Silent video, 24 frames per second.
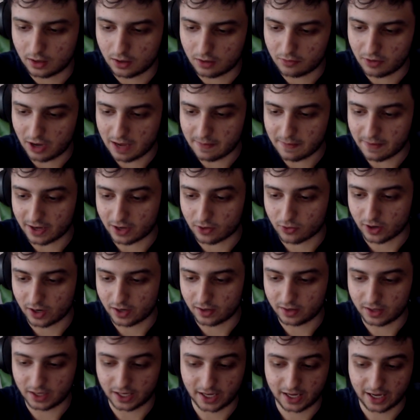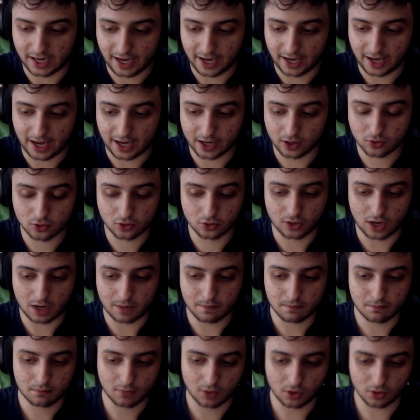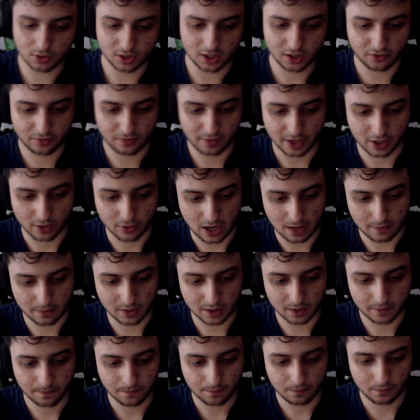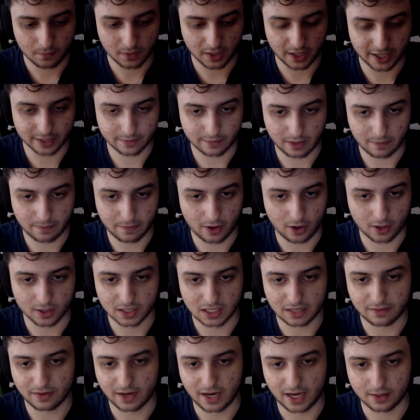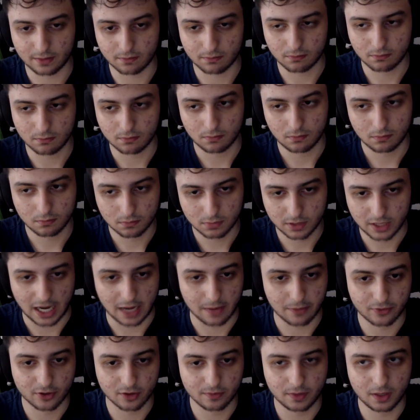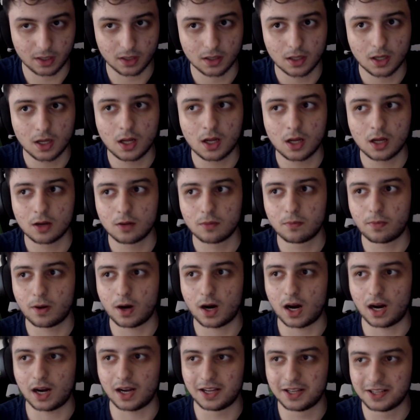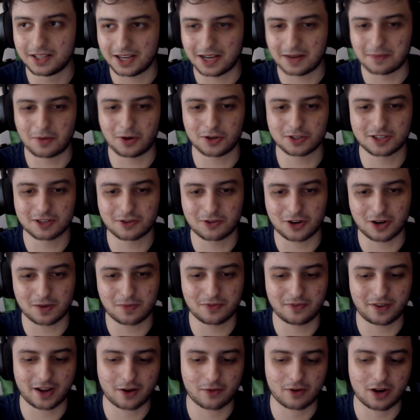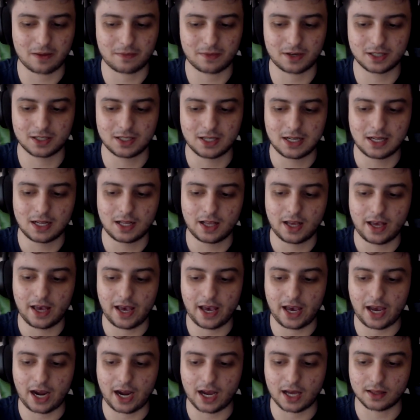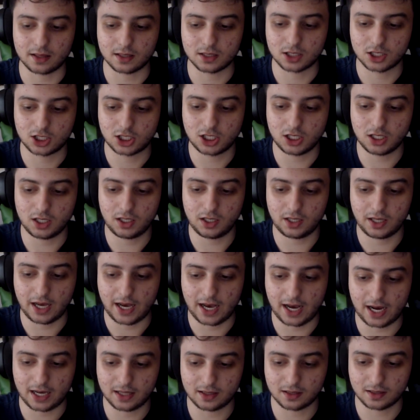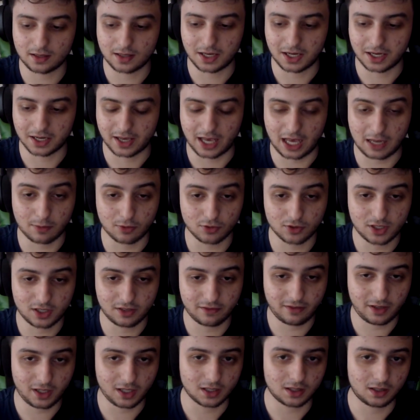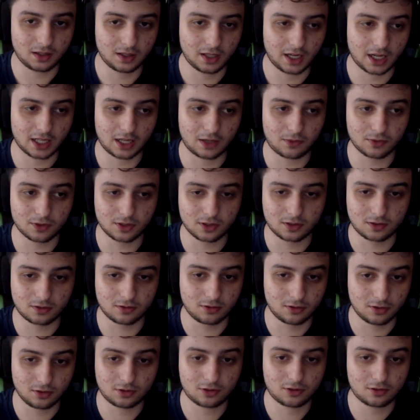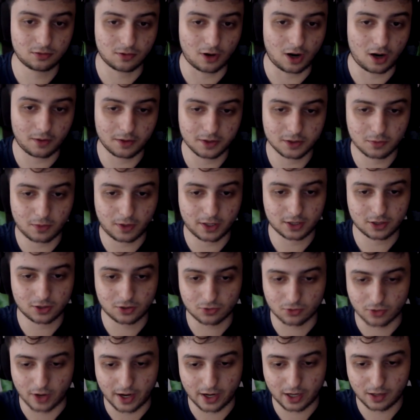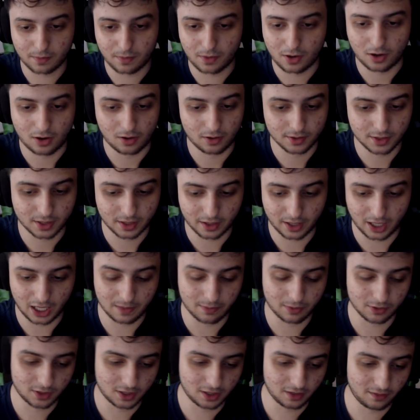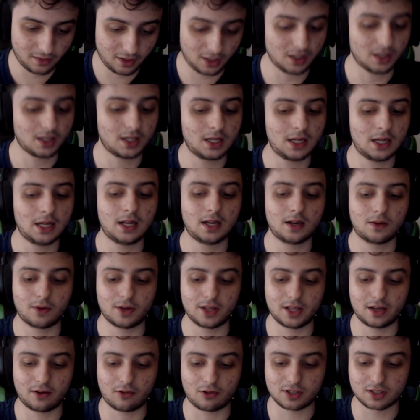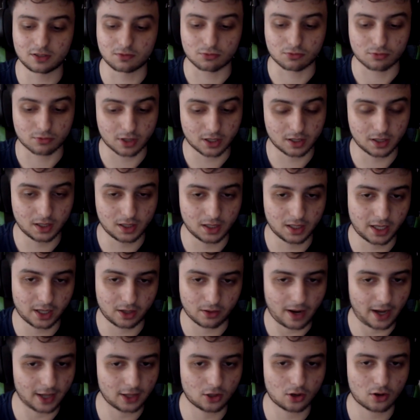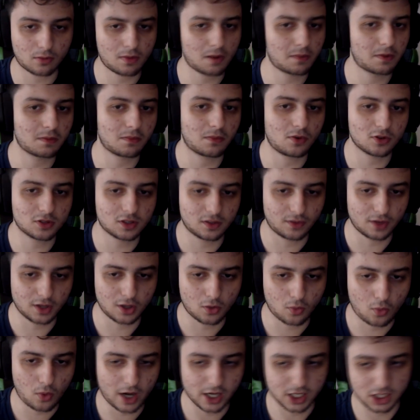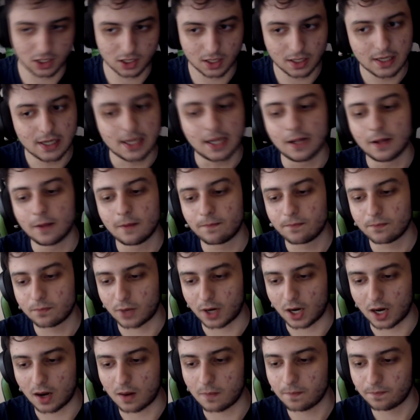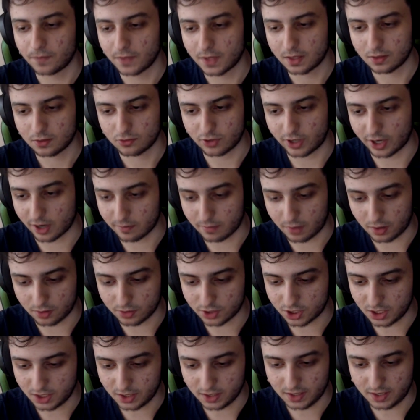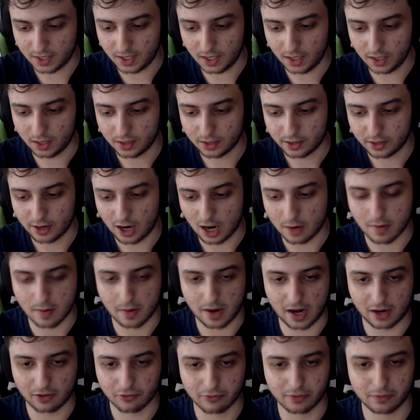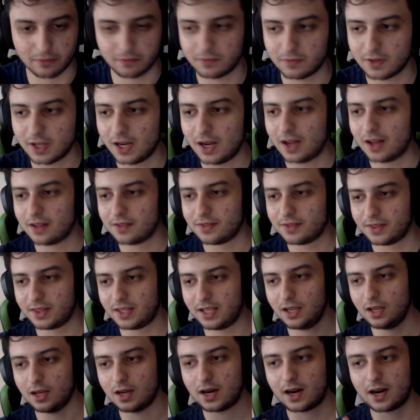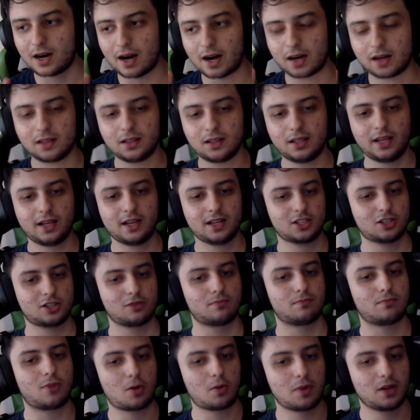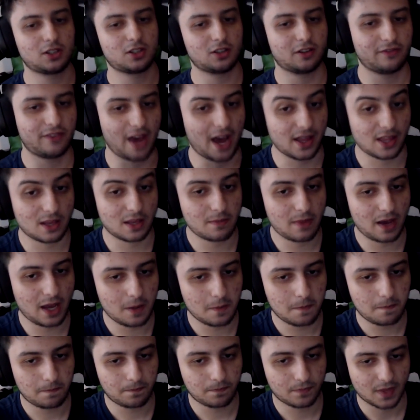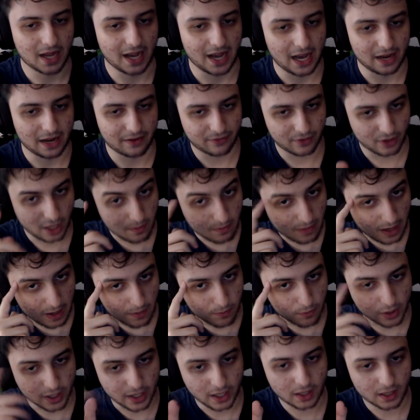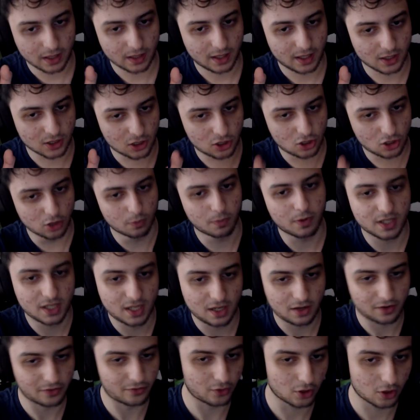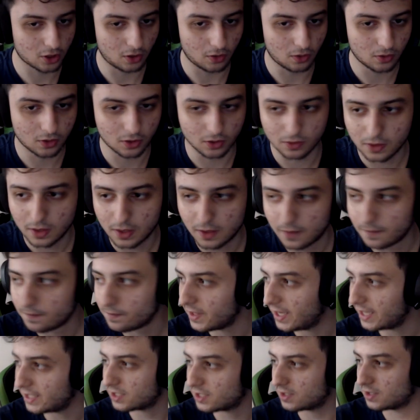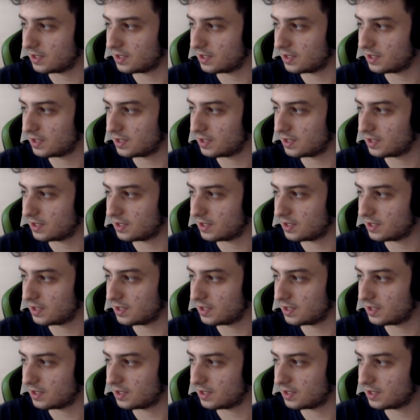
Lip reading: and I grew up mostly with my grandma because my parents never had time for me. But I mostly grew up with my grandma, and she had cable TV, and I was used to always watch Dragon Ball on her cable TV when I was really little. I don't remember most of what I watched, but Dragon Ball GT. The earliest moment of anime I have in my brain is Super Saiyan 4 Goku. That's